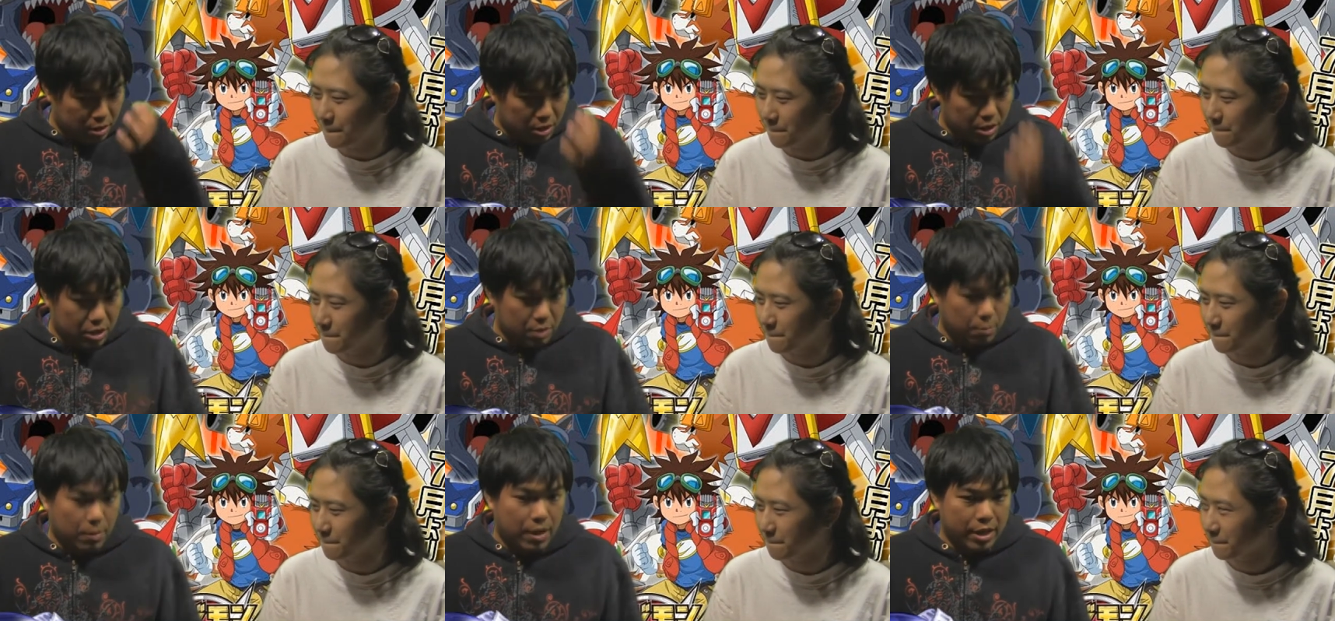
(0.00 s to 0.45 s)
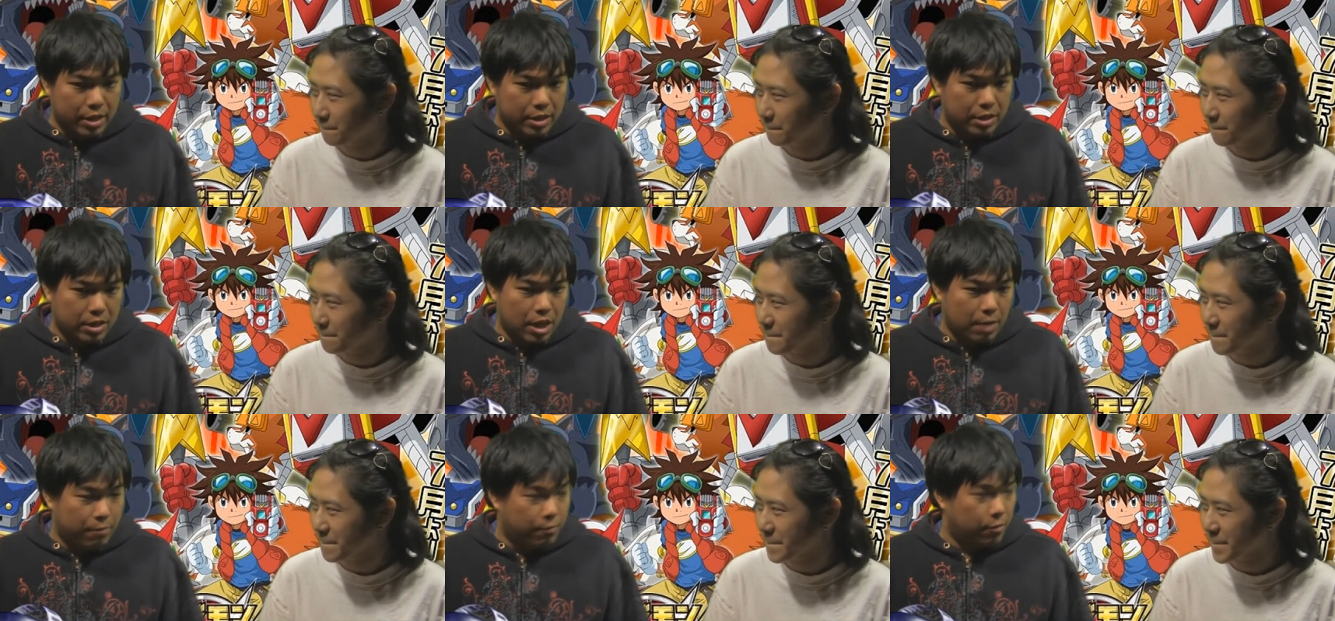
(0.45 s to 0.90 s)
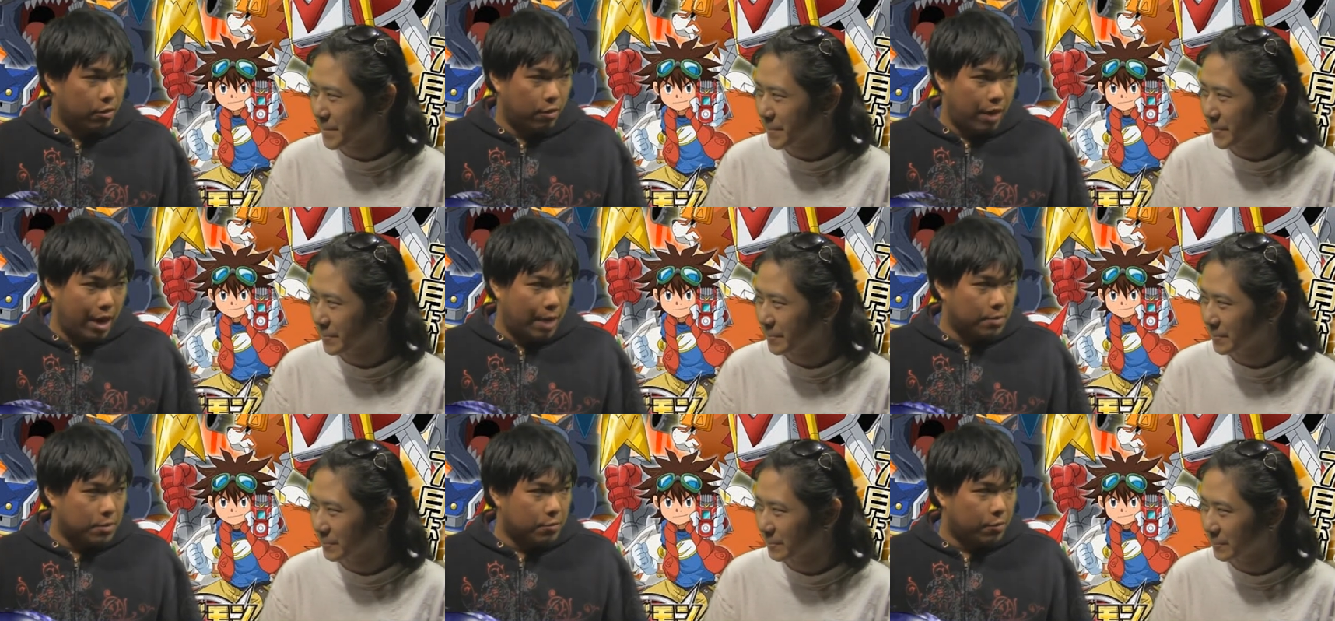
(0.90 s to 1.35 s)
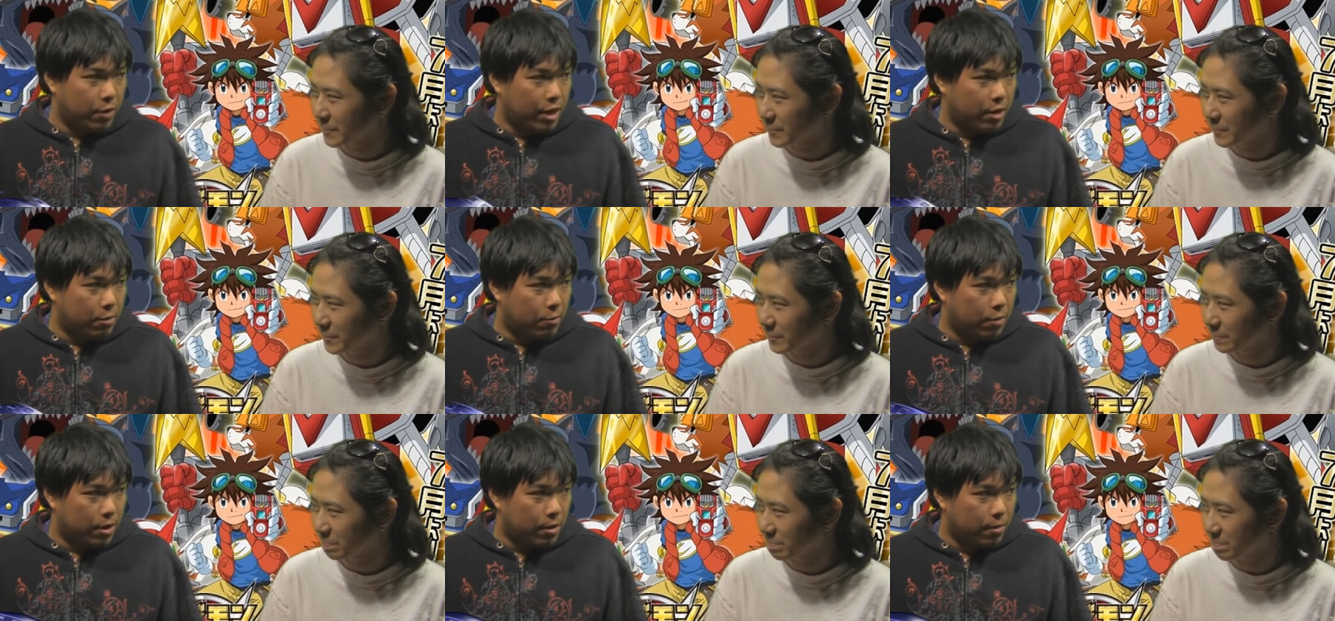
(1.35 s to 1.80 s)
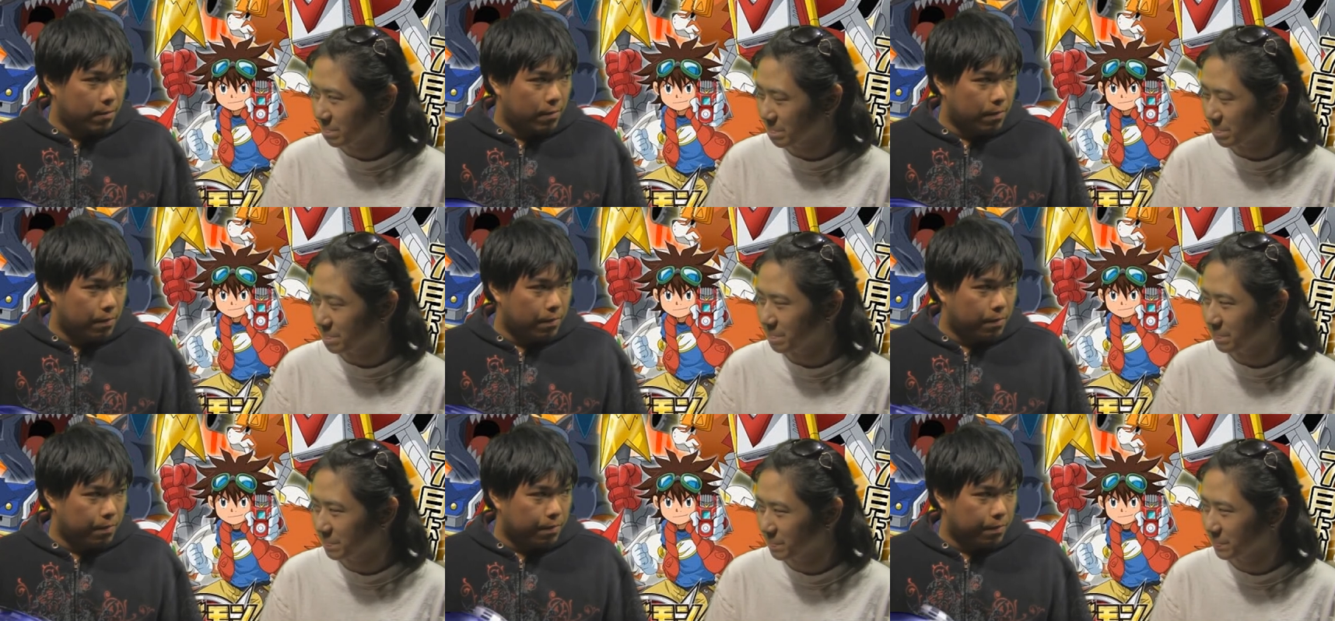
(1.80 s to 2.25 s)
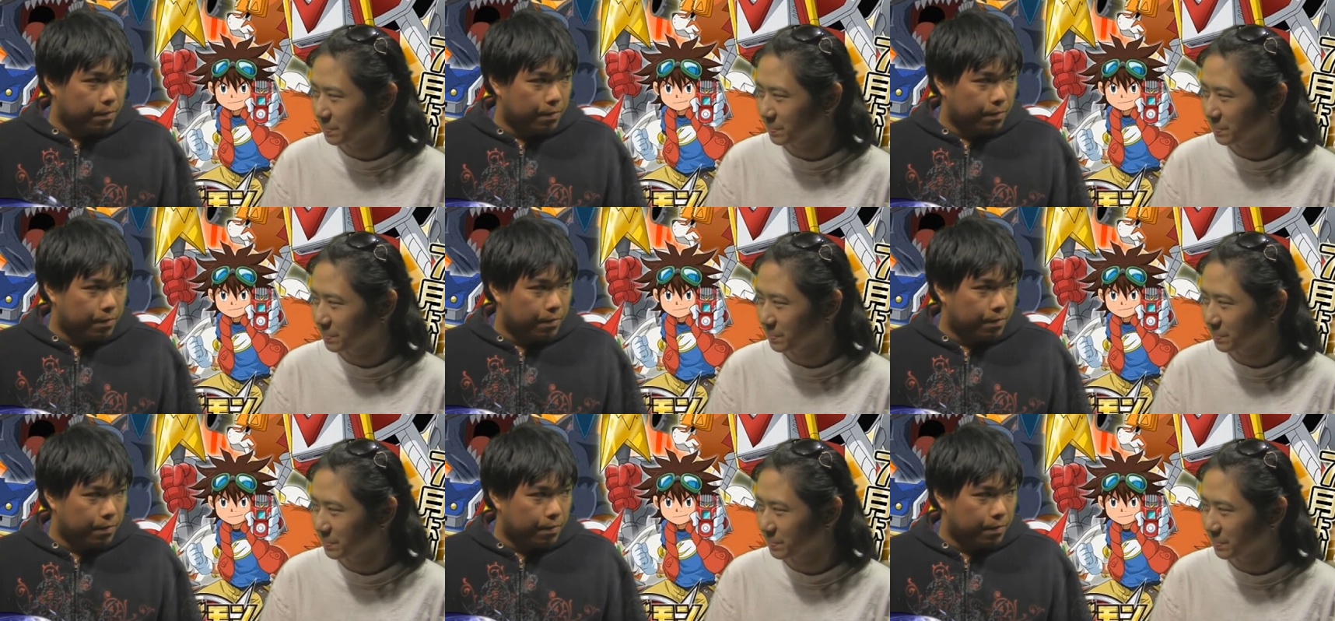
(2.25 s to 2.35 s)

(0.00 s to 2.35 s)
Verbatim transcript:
Speaker 1: Digimon is up for grabs for anyone. Mhm.